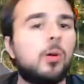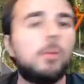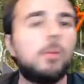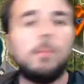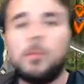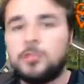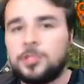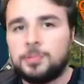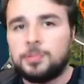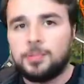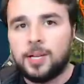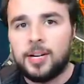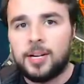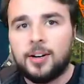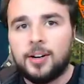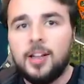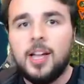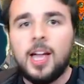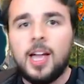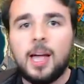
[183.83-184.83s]
in
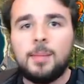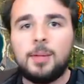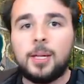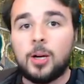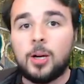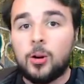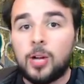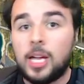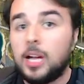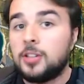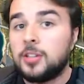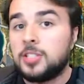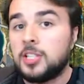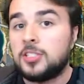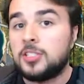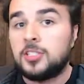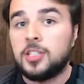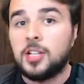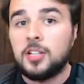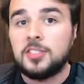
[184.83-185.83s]
multiplayer and be like, okay, I'll
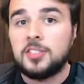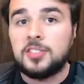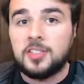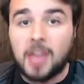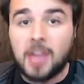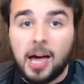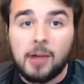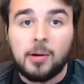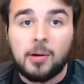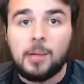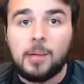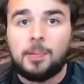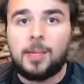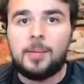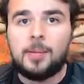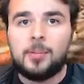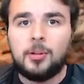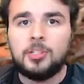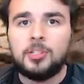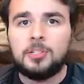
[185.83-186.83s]
test the guns that way
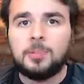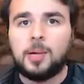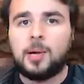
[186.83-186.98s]
playing multiplayer.